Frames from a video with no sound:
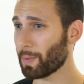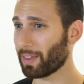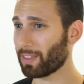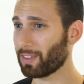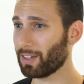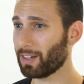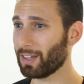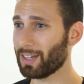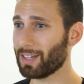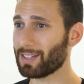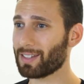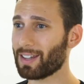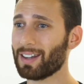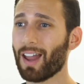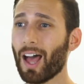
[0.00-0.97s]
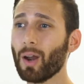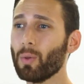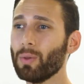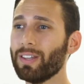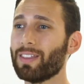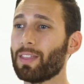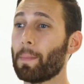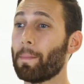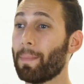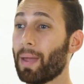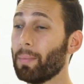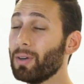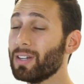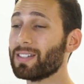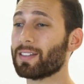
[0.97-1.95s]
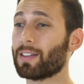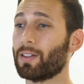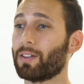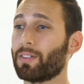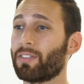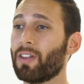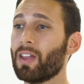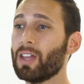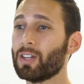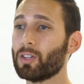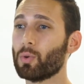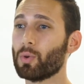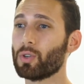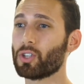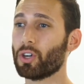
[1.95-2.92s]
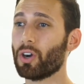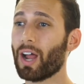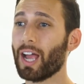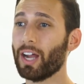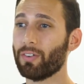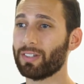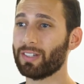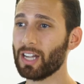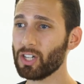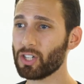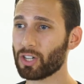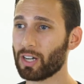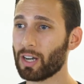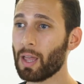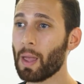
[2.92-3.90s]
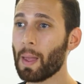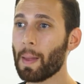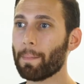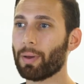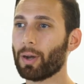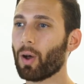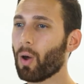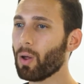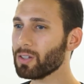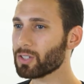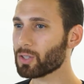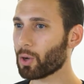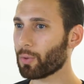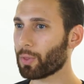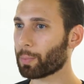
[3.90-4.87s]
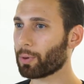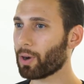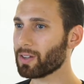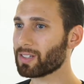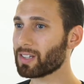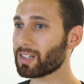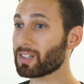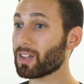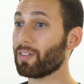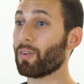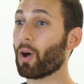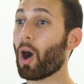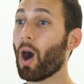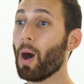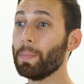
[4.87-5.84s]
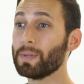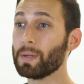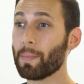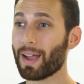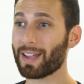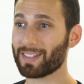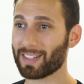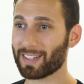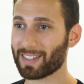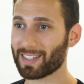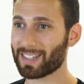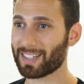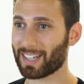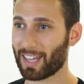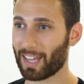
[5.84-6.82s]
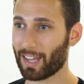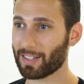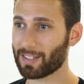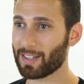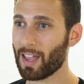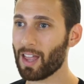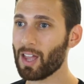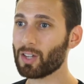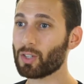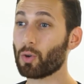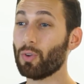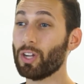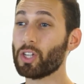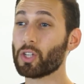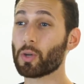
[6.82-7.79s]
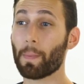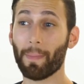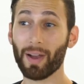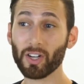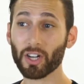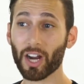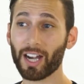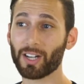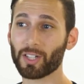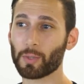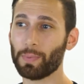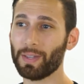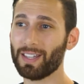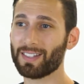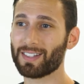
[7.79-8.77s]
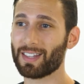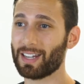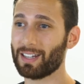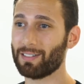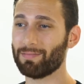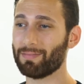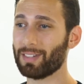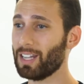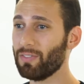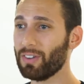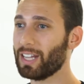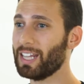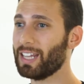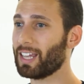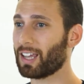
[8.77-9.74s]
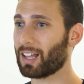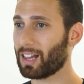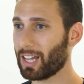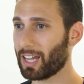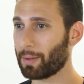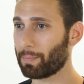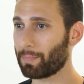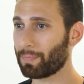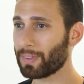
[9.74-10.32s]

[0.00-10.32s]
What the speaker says: method is not only the memory skills to ensure high retention, but also the process of optimizing the saccades to reach much higher speeds than even he can claim.